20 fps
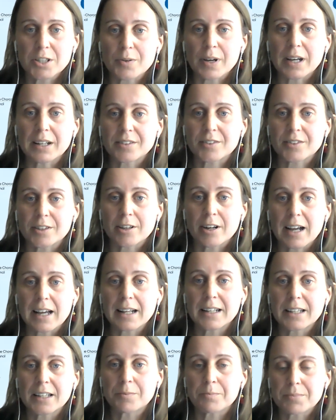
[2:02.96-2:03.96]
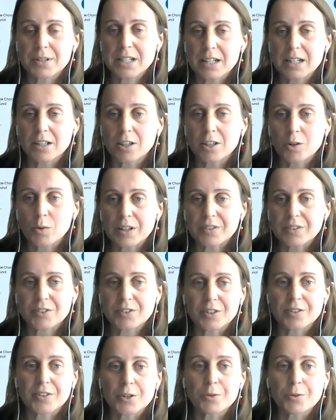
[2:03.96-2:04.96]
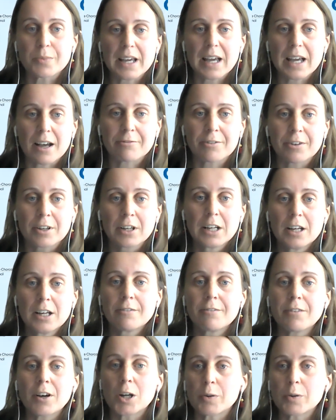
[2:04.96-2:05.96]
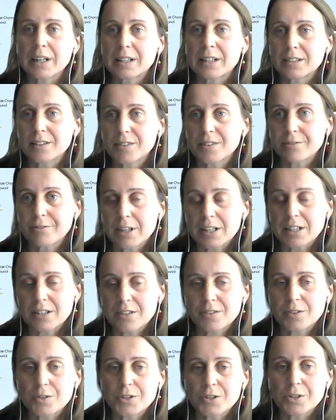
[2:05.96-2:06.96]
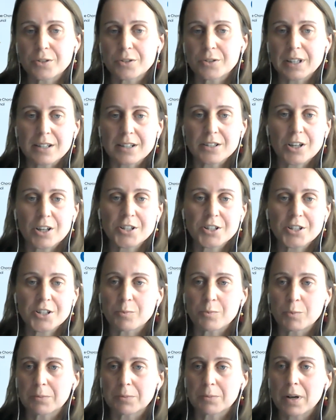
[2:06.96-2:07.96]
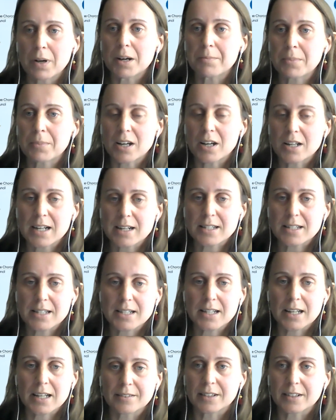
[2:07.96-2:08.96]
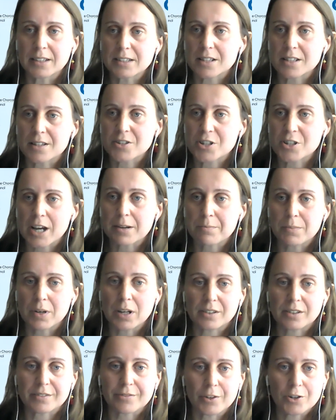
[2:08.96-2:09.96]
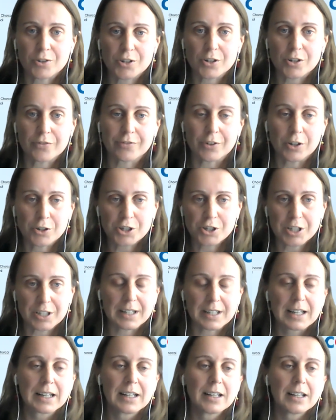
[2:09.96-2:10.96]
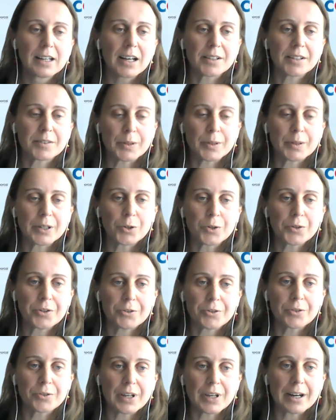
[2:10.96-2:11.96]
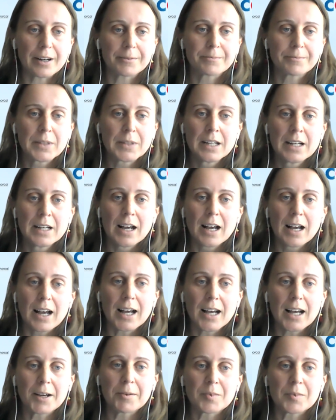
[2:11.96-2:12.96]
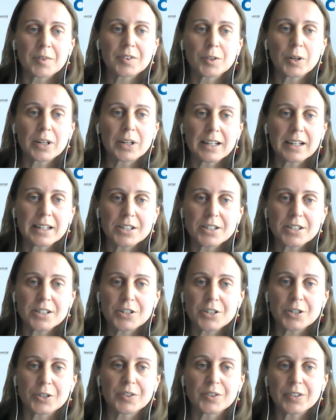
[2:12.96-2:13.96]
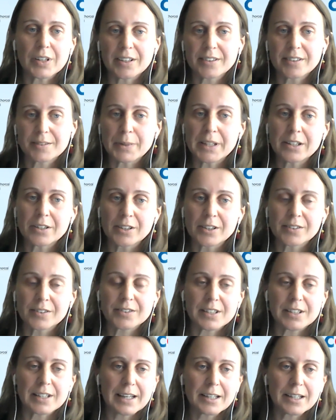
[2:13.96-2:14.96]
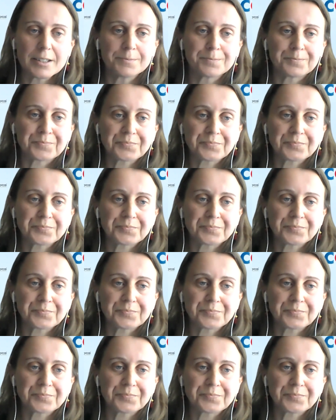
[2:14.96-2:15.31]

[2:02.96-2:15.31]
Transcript: to answer any particular questions you may have following this event. So do get in touch and we'll pop contact details into the chat box function as we go through there. So I'd like to introduce our speakers today.